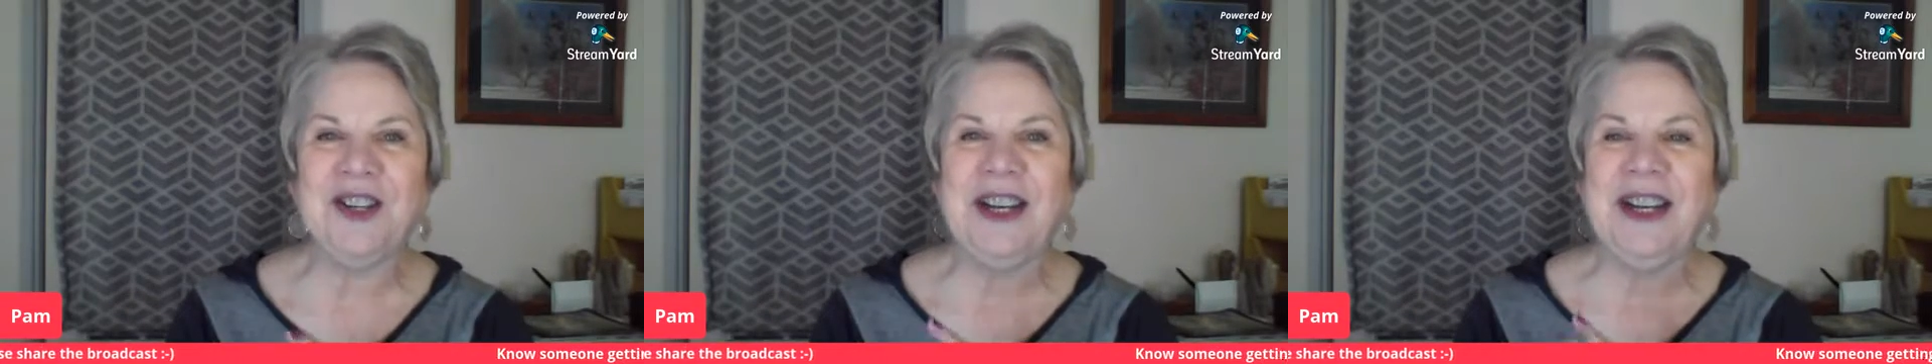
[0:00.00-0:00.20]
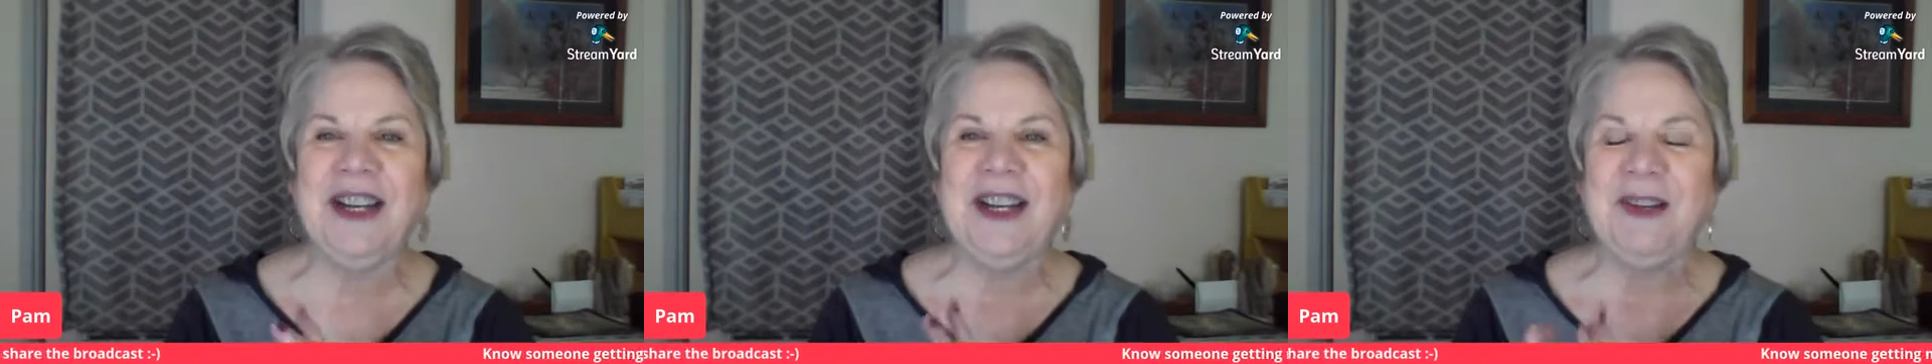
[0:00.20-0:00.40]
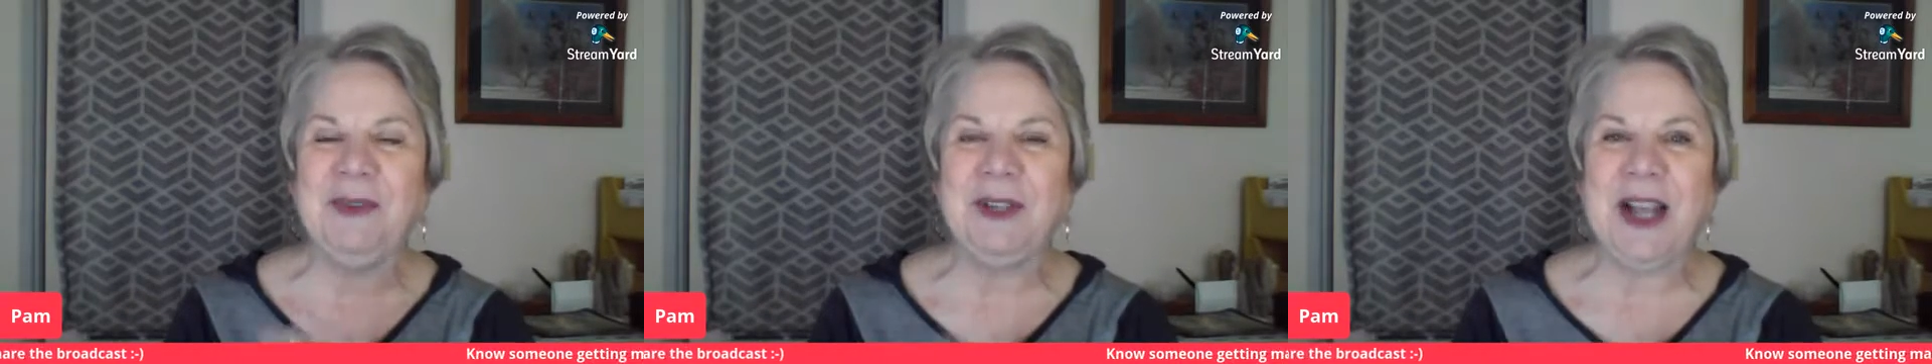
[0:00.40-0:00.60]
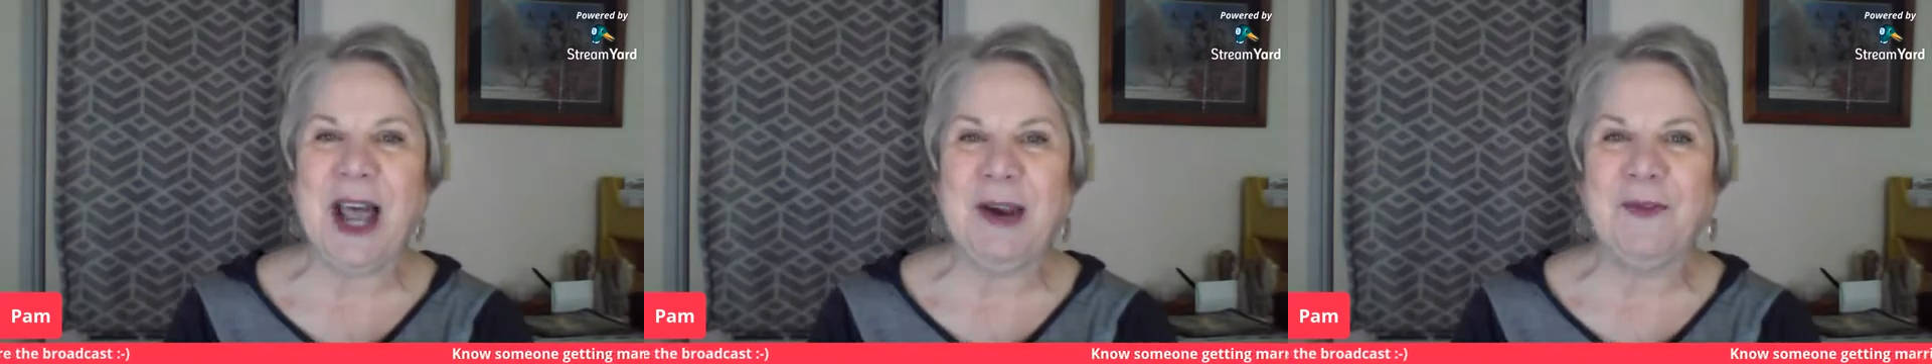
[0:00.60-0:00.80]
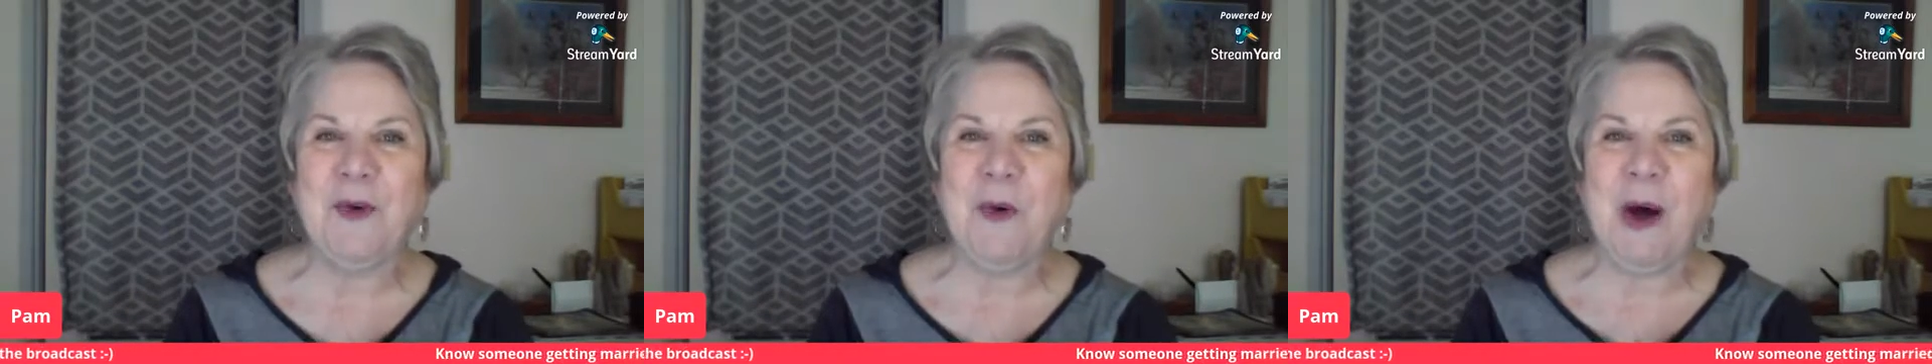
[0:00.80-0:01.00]
It was
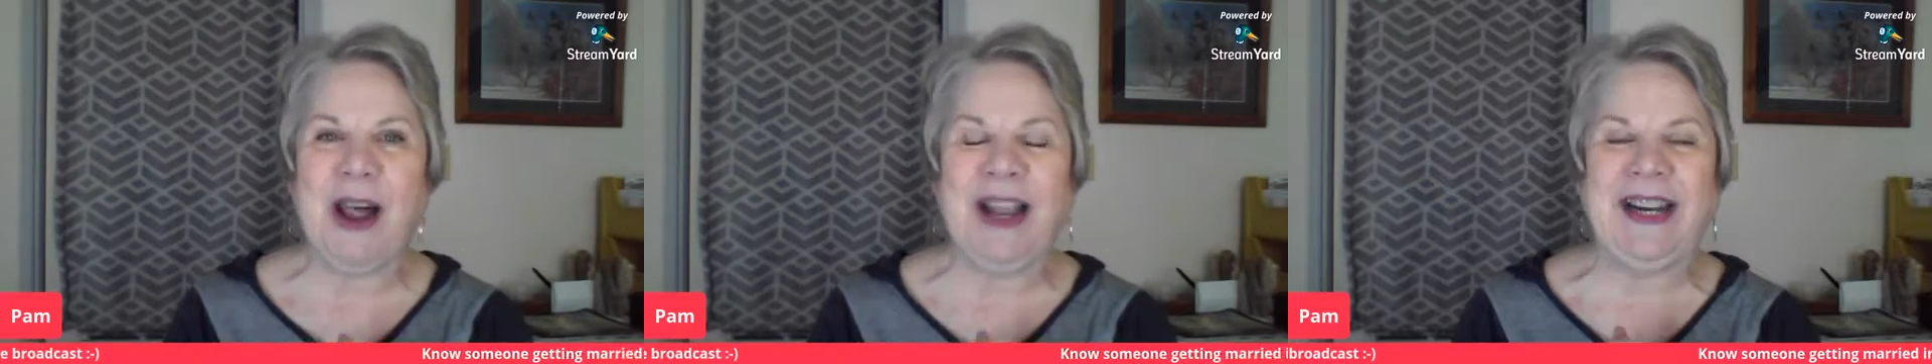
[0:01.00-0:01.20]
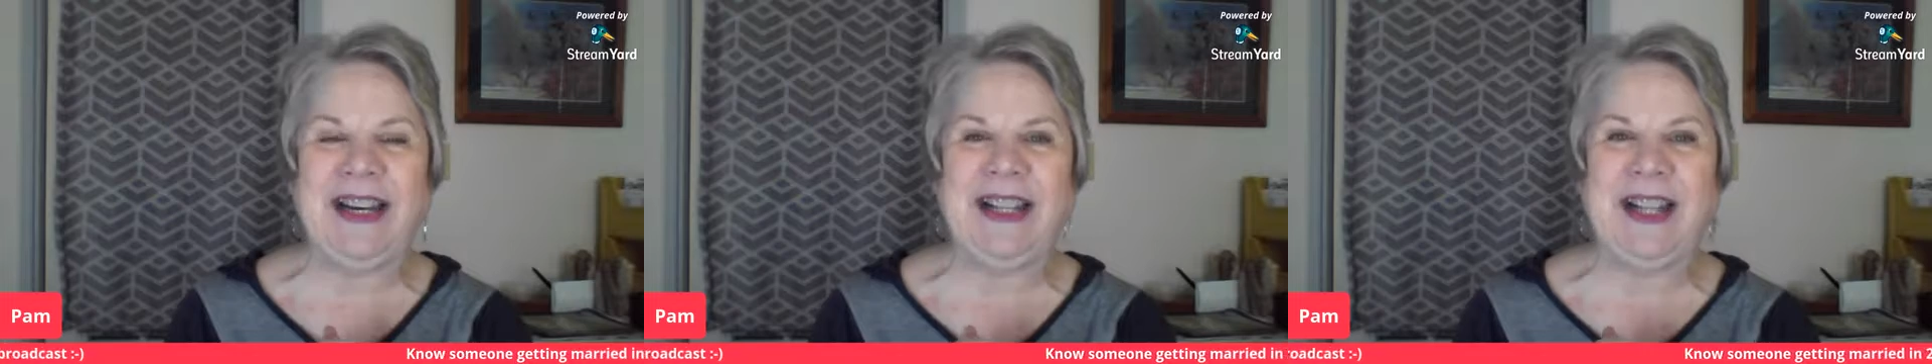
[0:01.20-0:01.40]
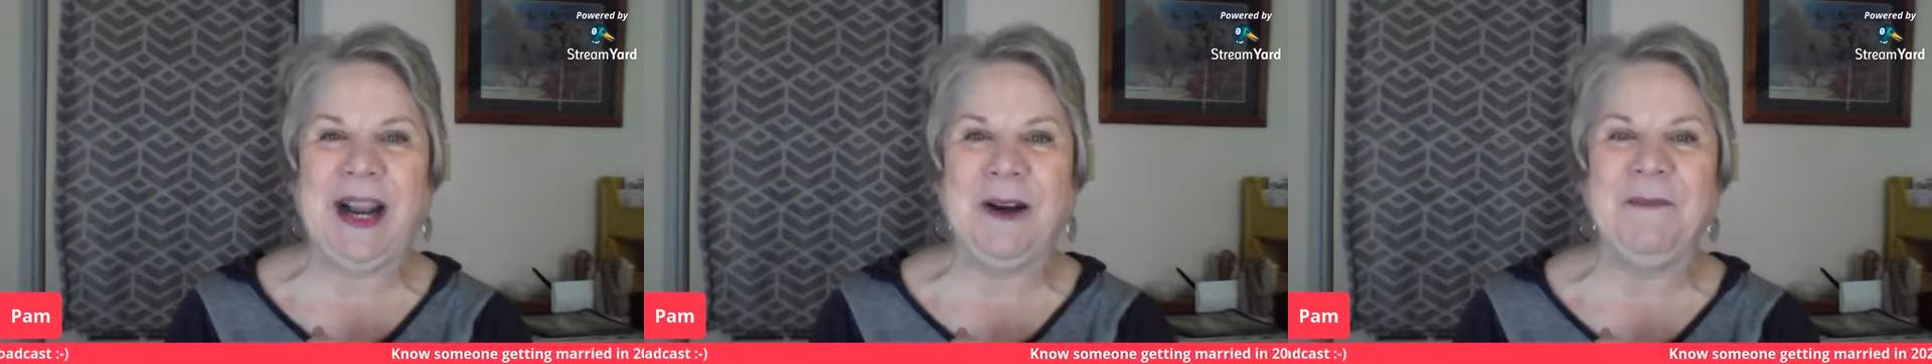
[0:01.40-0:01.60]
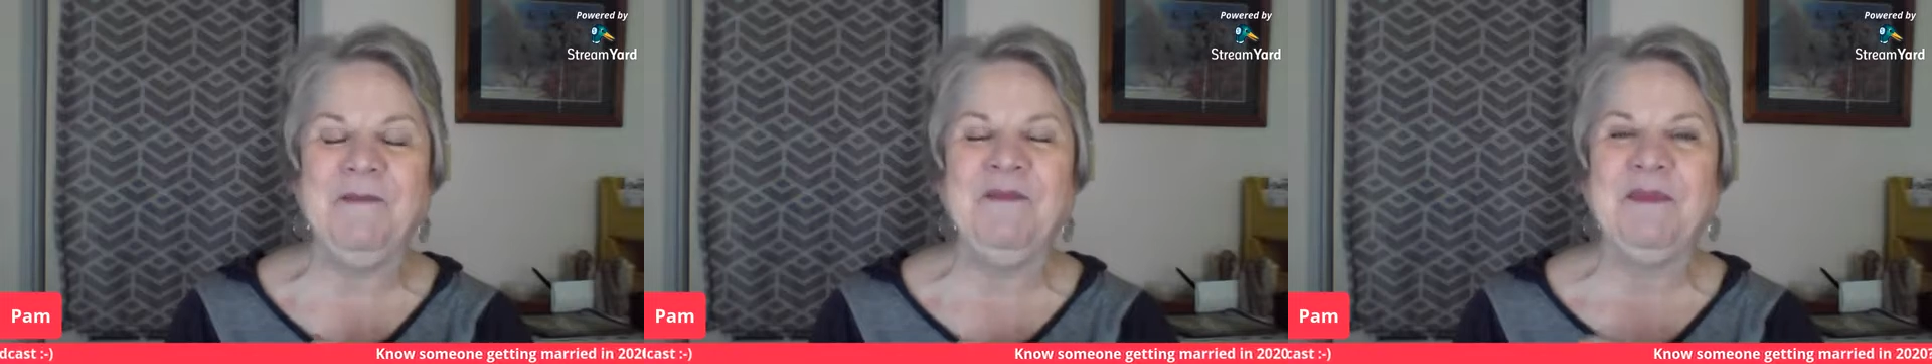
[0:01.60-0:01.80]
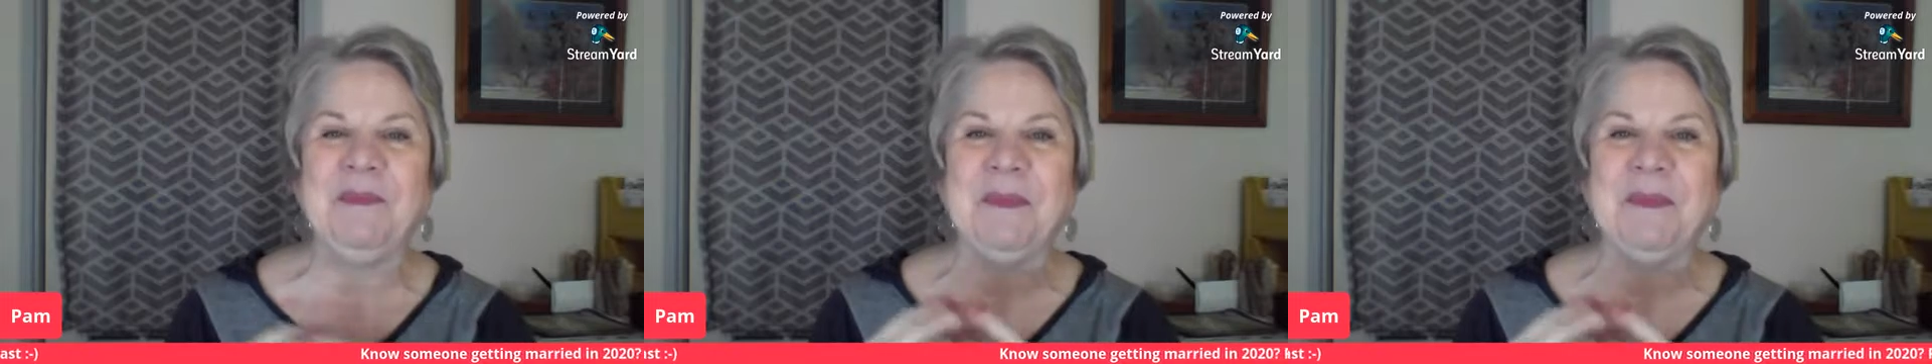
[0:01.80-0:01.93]
kind of quiet in there,